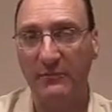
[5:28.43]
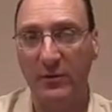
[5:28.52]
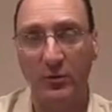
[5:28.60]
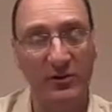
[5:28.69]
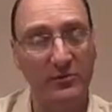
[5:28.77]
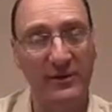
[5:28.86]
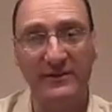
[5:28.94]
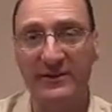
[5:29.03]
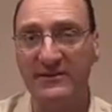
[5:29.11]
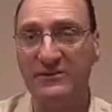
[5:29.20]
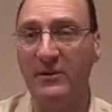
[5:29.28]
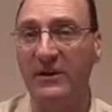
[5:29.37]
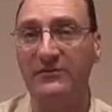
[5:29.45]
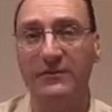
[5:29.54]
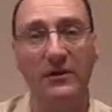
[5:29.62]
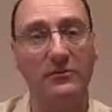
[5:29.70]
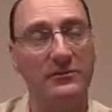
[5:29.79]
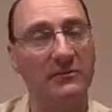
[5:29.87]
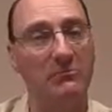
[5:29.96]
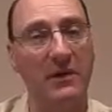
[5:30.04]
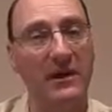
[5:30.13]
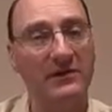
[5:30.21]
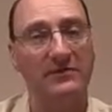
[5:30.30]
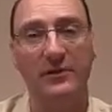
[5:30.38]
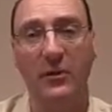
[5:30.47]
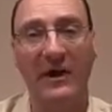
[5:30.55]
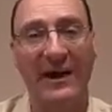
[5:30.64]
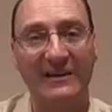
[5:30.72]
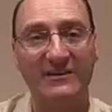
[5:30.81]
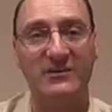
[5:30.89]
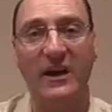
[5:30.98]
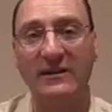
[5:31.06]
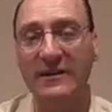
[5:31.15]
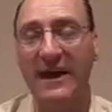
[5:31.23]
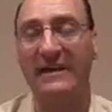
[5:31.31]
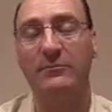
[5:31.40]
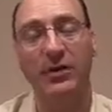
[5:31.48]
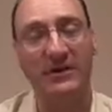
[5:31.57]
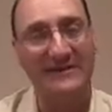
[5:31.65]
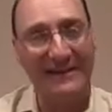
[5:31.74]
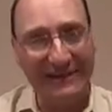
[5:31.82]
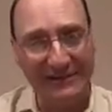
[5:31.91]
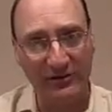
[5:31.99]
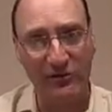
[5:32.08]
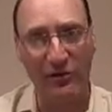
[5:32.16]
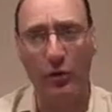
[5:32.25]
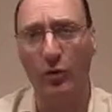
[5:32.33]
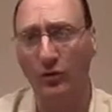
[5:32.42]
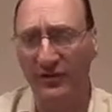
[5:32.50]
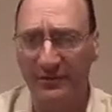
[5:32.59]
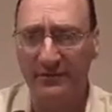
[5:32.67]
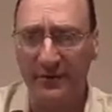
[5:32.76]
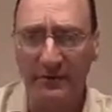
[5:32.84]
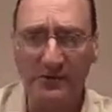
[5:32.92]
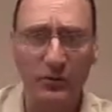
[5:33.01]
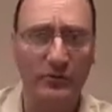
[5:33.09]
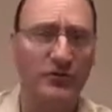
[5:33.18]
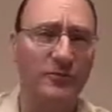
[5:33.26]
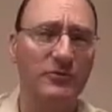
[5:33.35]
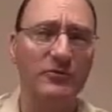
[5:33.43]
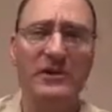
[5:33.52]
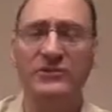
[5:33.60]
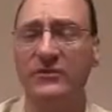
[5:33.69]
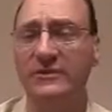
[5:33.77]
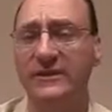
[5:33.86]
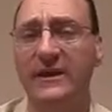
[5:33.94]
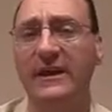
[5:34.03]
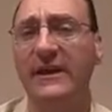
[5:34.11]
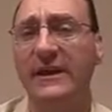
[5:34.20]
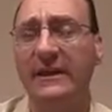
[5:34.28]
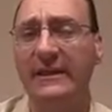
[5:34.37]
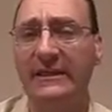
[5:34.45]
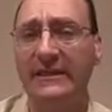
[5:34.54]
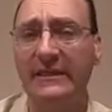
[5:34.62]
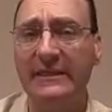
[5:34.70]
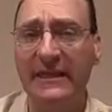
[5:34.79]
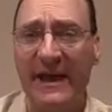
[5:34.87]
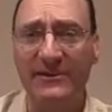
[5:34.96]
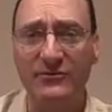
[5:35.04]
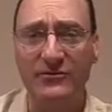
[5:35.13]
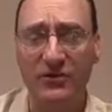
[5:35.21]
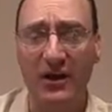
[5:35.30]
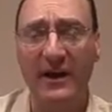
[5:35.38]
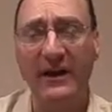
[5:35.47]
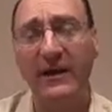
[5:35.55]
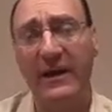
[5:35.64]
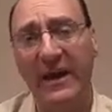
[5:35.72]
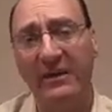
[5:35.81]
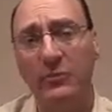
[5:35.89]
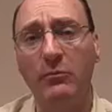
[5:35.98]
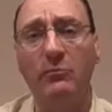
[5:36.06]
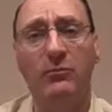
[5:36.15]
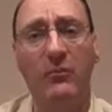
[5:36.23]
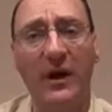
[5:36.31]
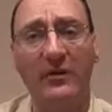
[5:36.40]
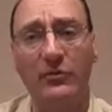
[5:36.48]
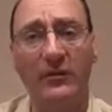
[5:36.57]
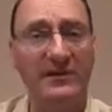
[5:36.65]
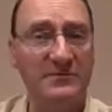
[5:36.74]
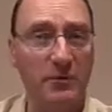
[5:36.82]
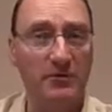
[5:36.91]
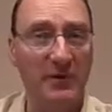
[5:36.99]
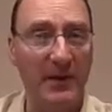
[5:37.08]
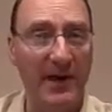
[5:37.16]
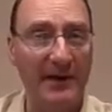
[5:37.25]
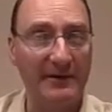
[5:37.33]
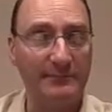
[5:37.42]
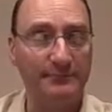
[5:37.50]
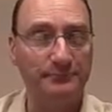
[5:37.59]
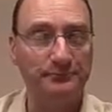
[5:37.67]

But one of the big things is money flow, and money flowing out of stocks, out of bonds, into gold, into very short-term treasuries. That you saw, and boom, other rates moved up higher.